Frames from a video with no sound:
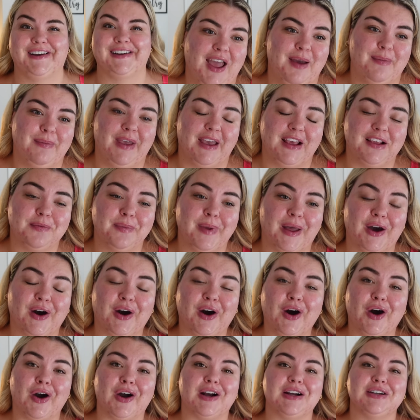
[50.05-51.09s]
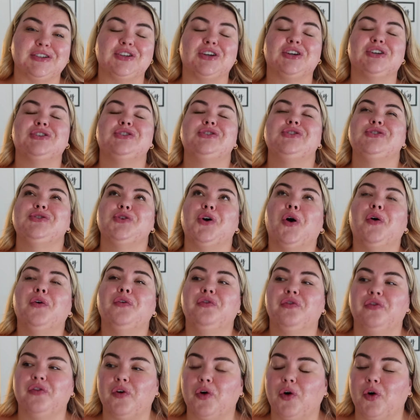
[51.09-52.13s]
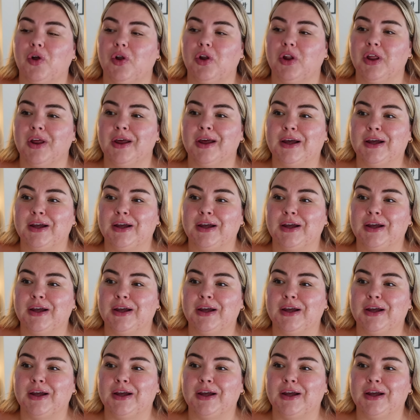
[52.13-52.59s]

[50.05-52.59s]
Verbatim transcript: It makes my heart so full